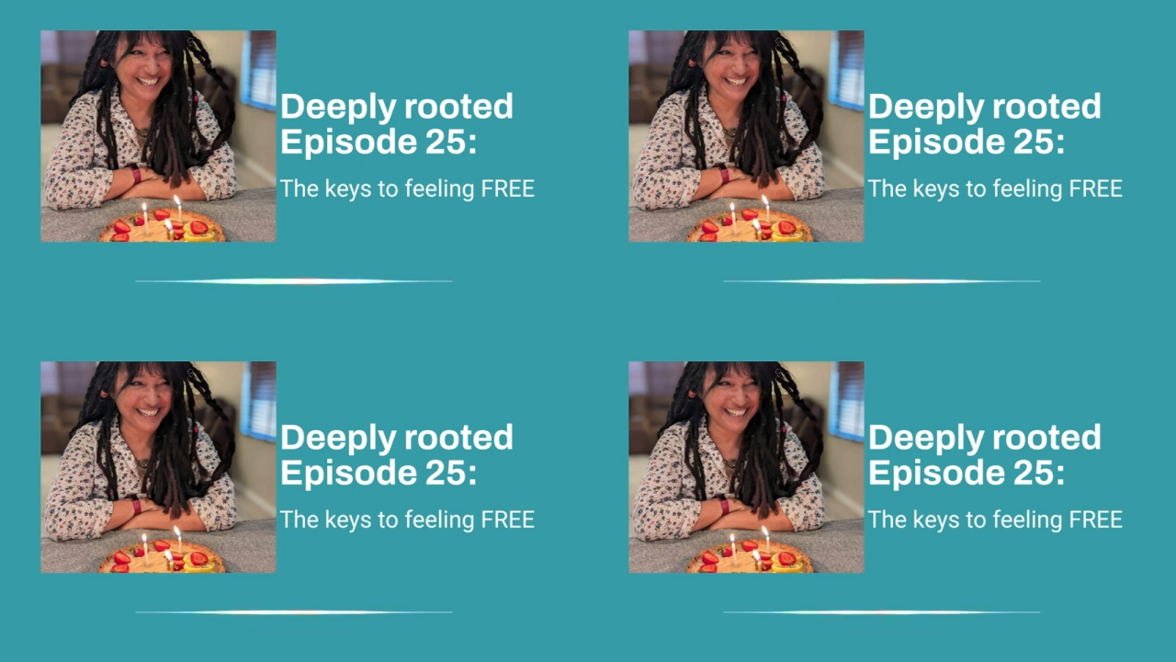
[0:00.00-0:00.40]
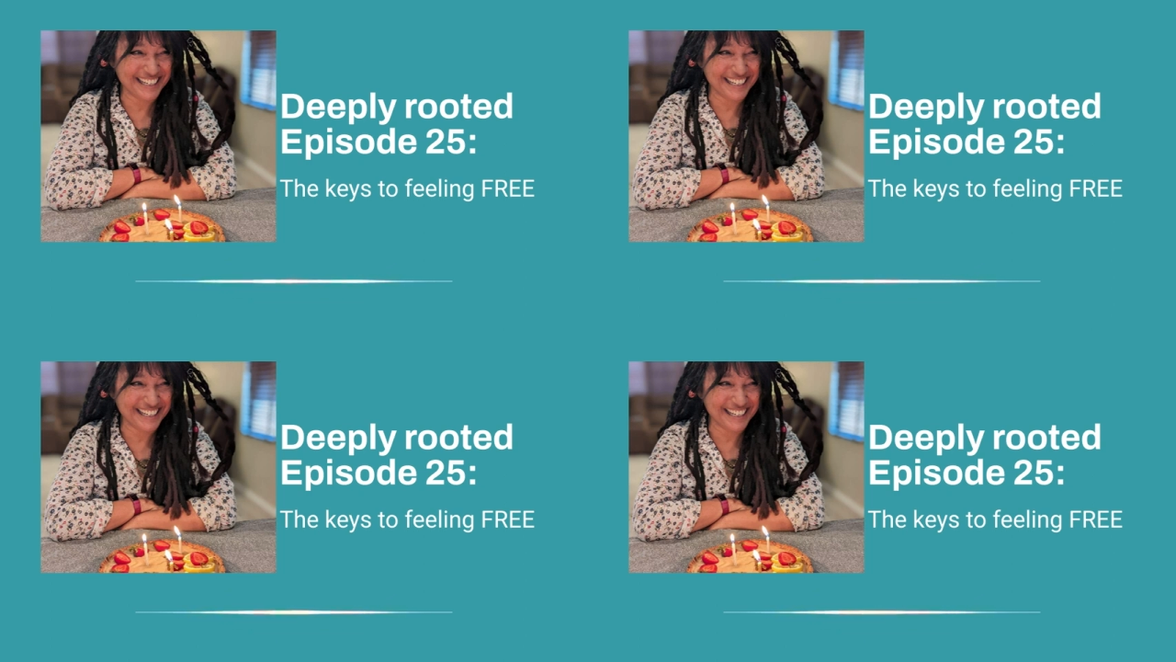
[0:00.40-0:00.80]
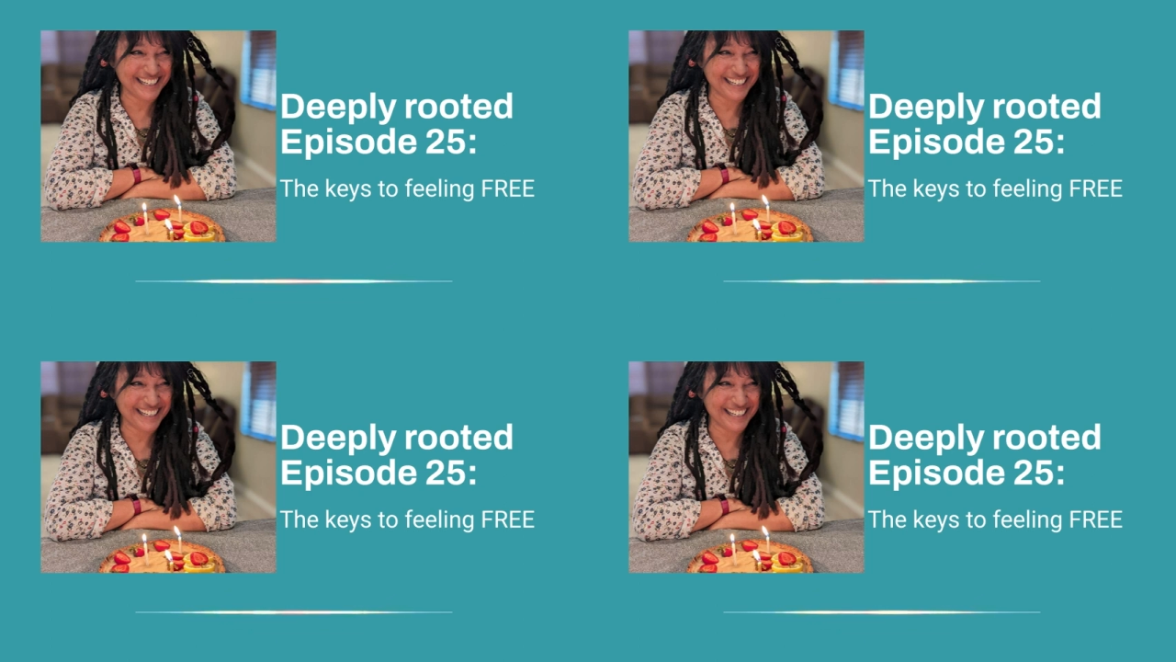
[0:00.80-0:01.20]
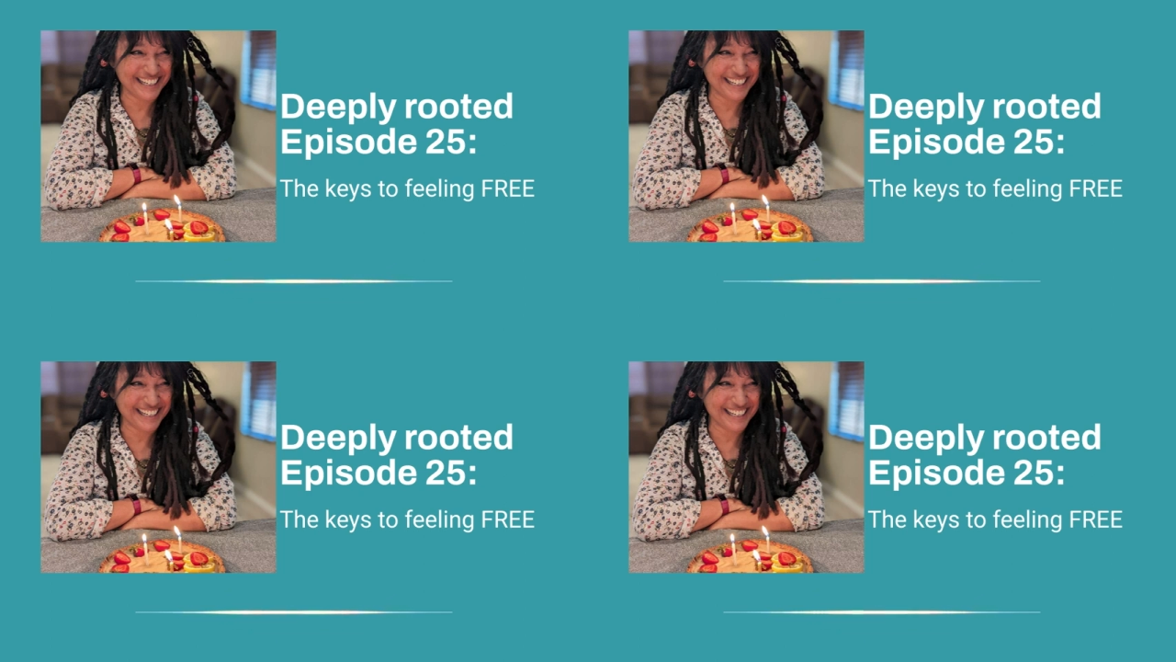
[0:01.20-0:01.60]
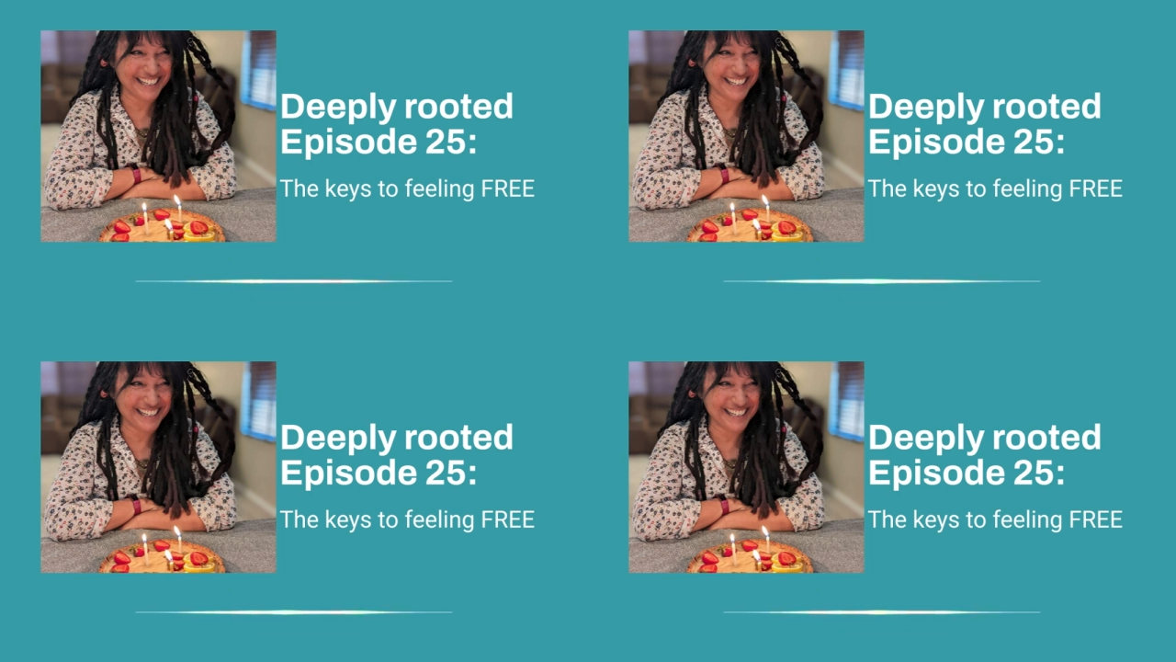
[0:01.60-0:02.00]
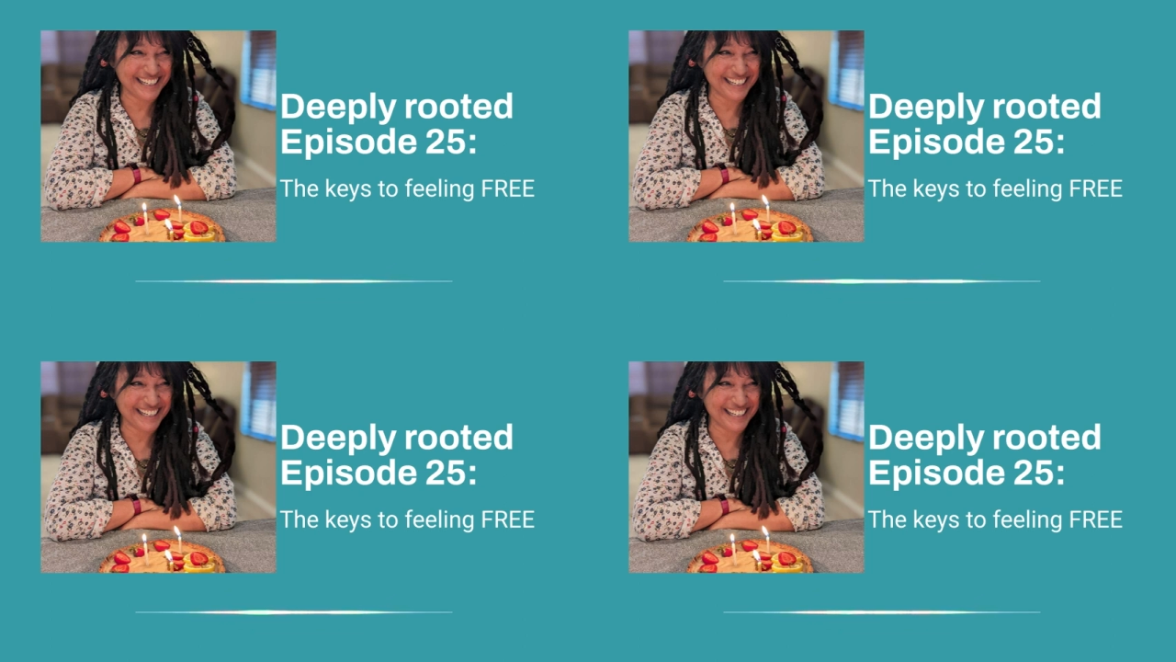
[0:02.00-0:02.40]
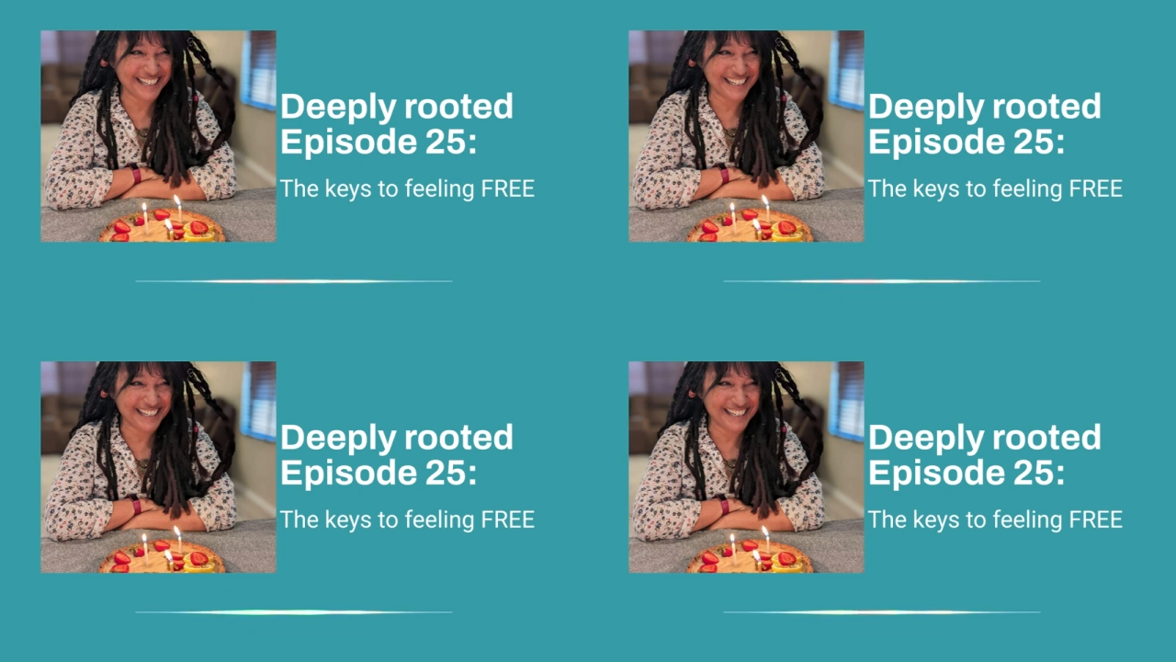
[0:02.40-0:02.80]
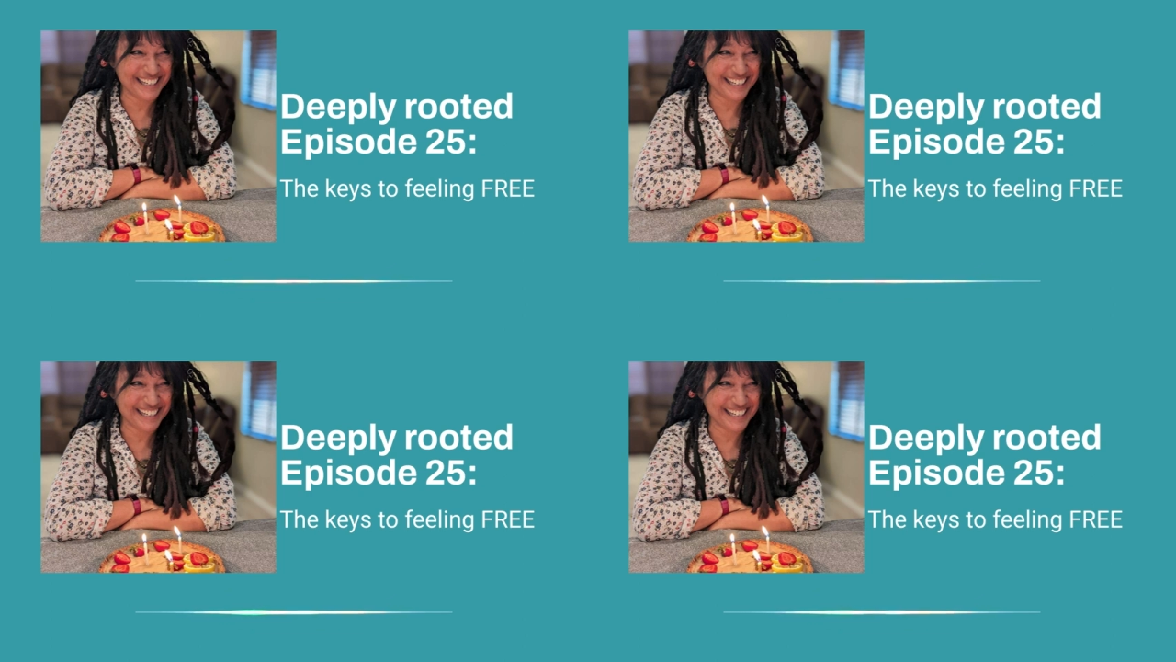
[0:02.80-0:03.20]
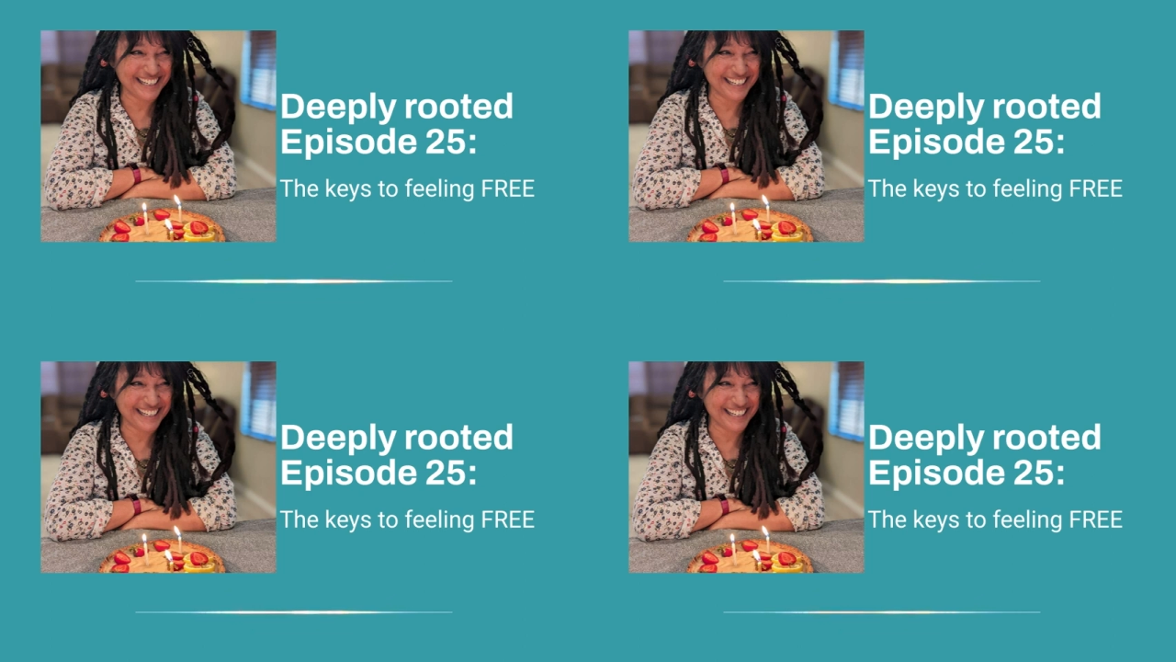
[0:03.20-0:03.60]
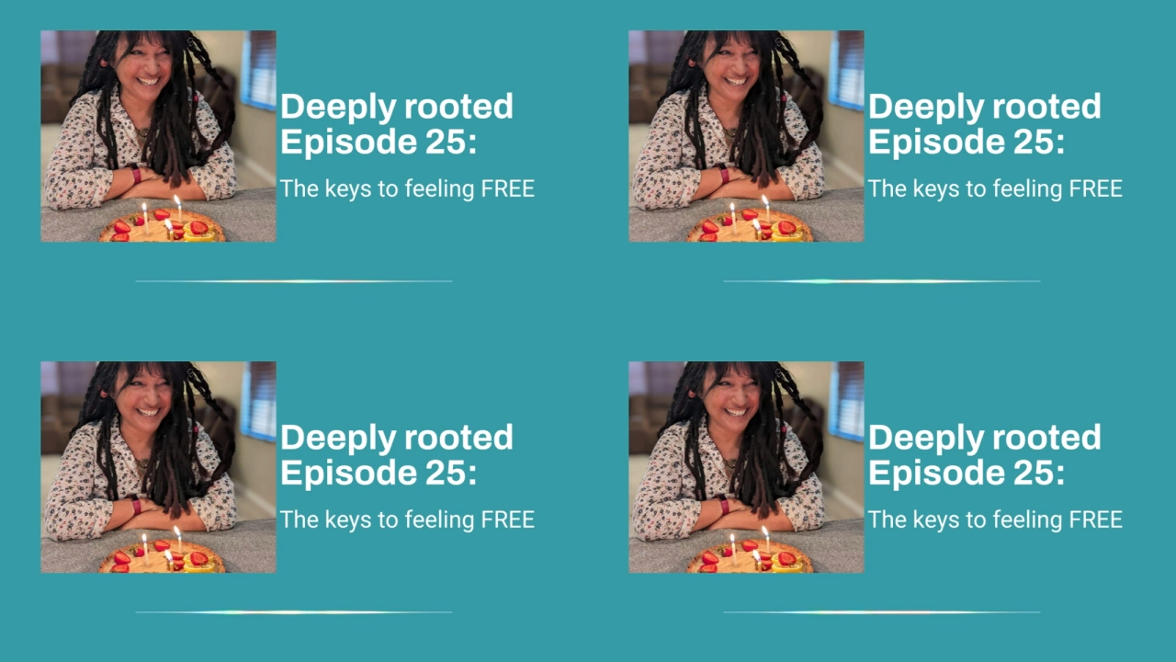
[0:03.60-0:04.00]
[no speech]